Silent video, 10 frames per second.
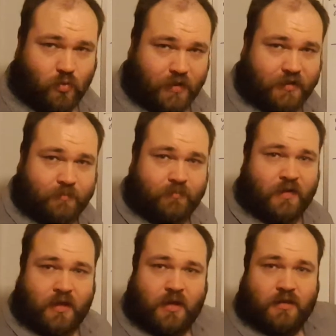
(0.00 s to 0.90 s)
quick.
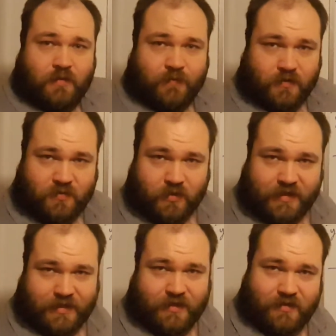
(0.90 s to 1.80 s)
The first
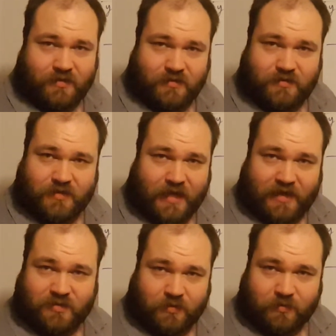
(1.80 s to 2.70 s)
one is
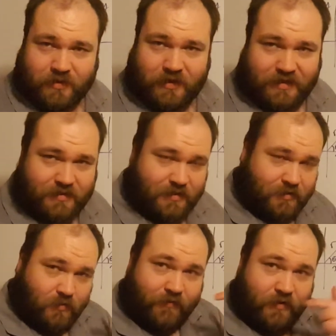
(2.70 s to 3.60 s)
the
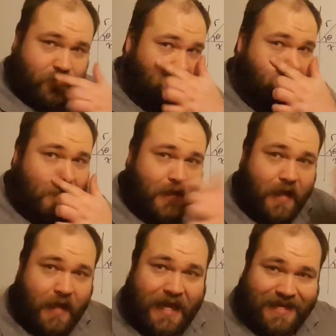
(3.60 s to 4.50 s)
derivative
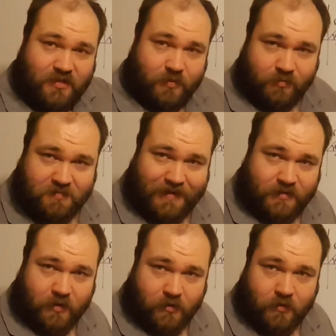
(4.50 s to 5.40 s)
of x with respect
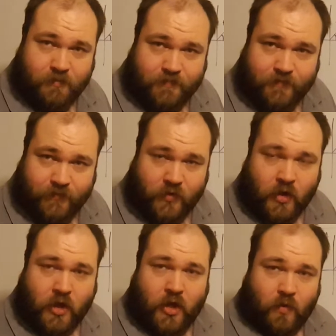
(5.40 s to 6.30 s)
to r,
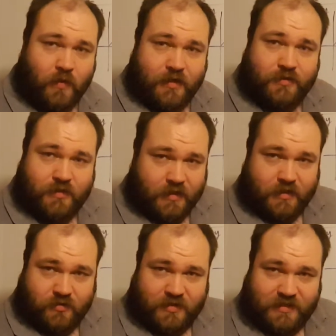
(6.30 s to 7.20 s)
which
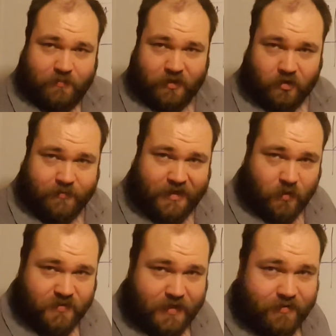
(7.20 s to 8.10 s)
is just simply going to be
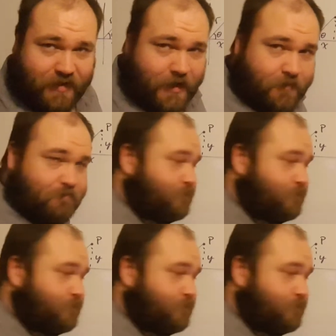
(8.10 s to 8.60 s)
cosine theta.